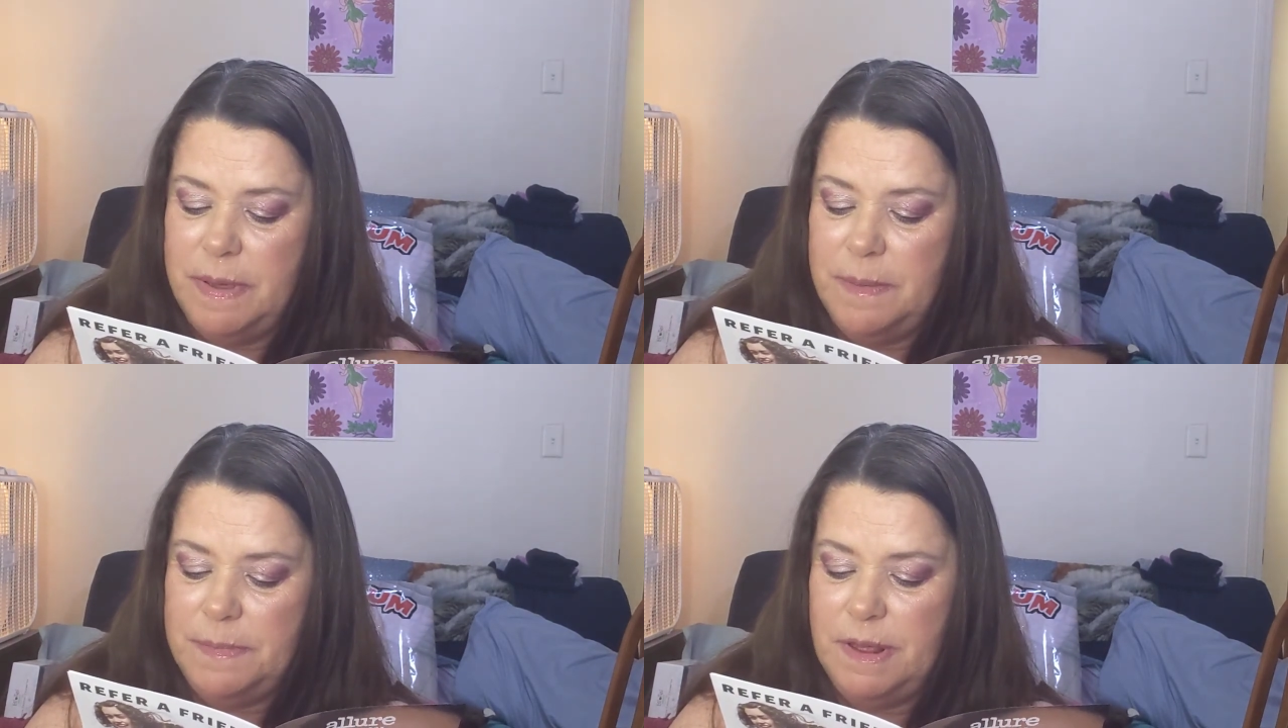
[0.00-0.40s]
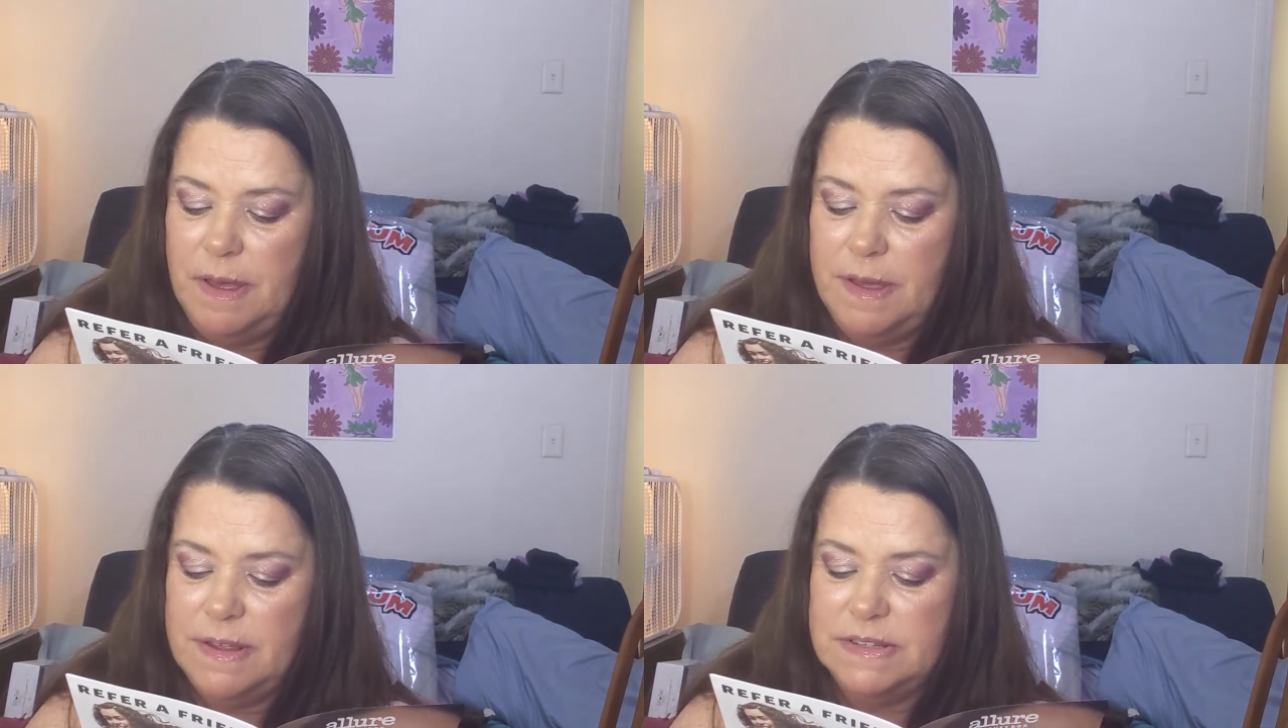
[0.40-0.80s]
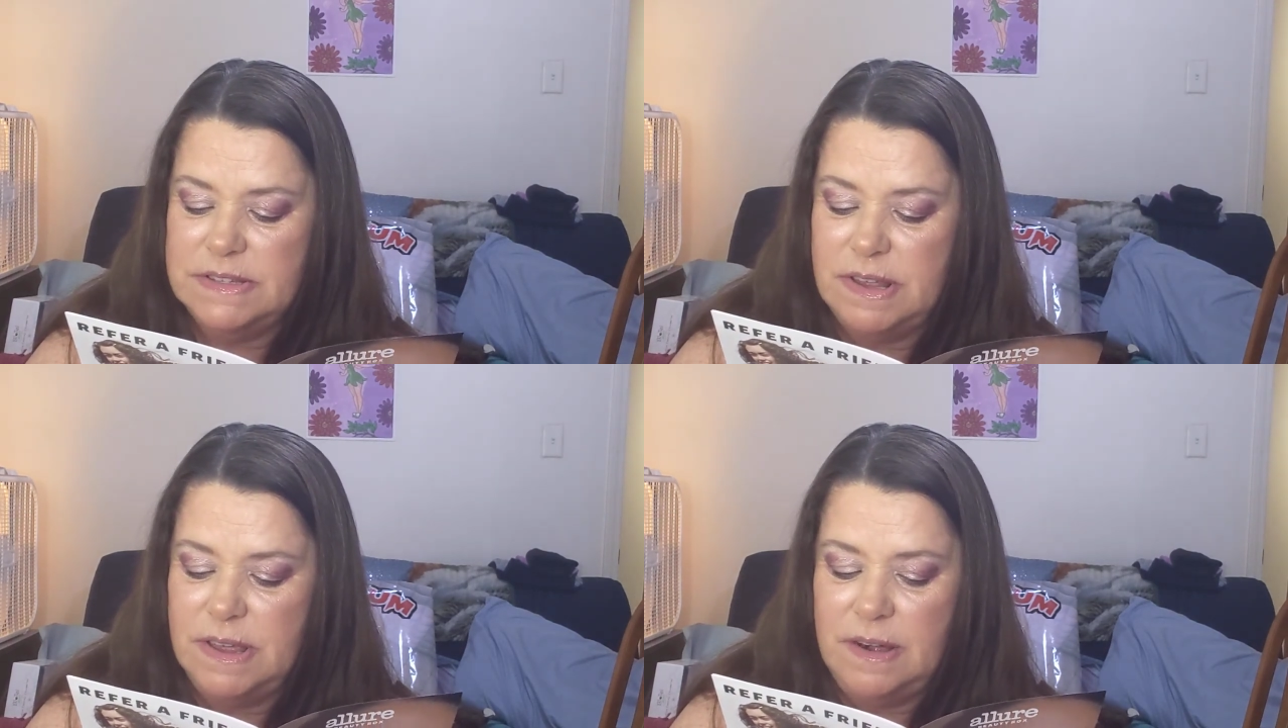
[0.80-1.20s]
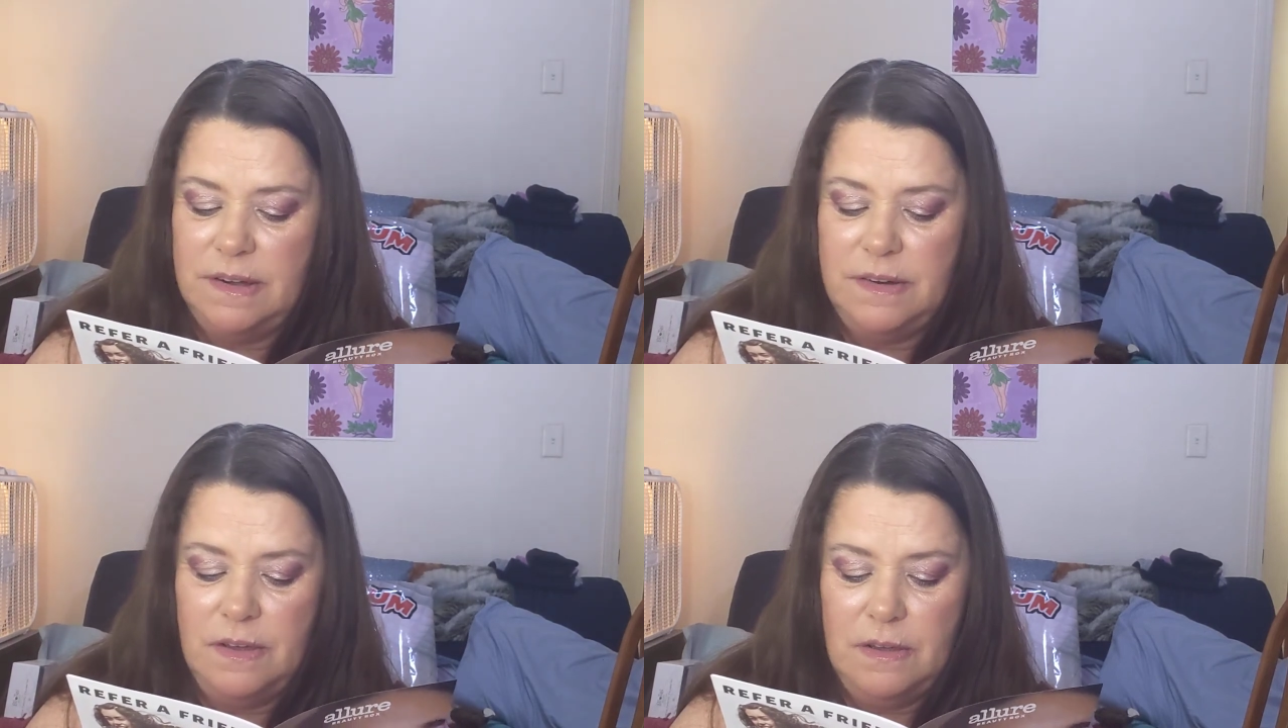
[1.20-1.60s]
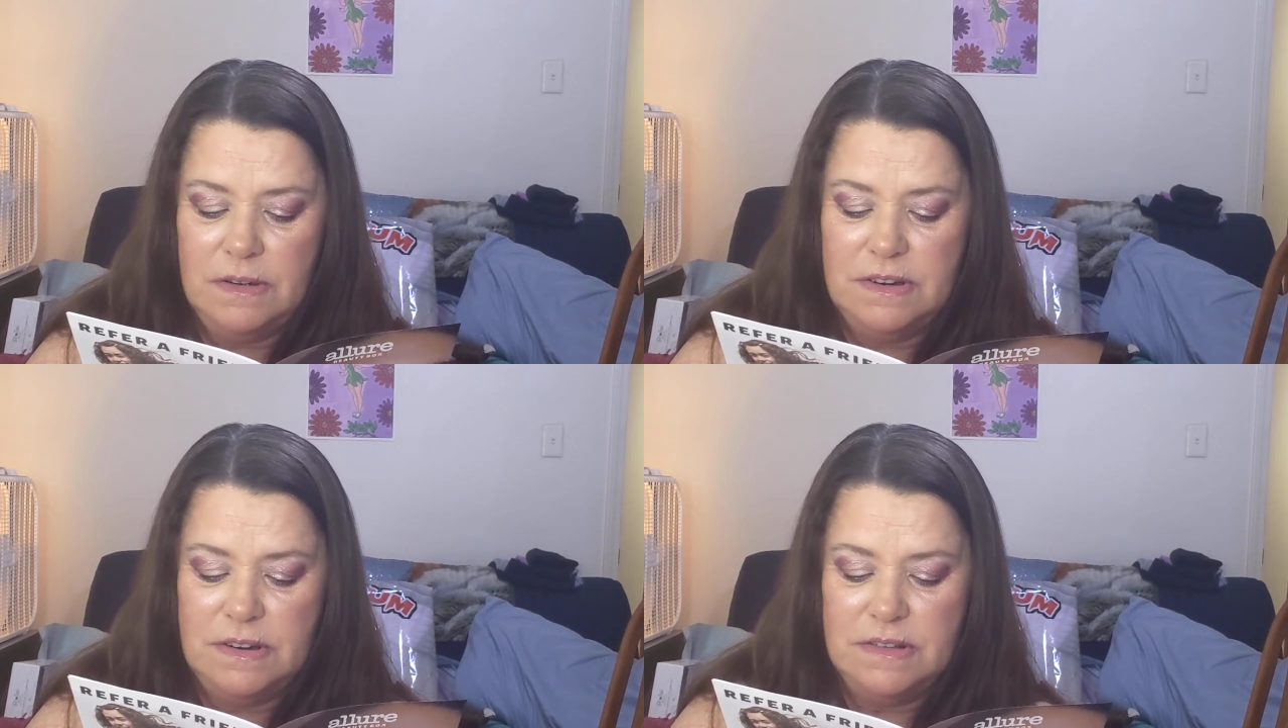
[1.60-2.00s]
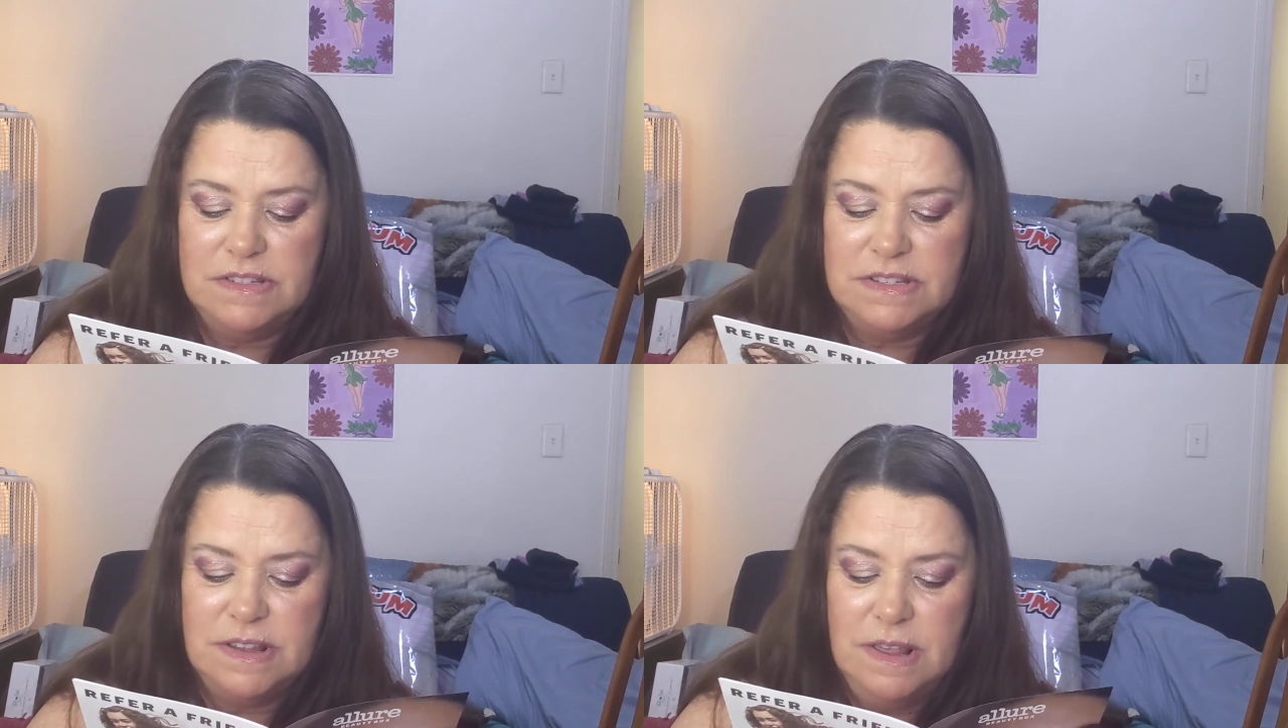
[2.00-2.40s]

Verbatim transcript: peptides, antioxidants,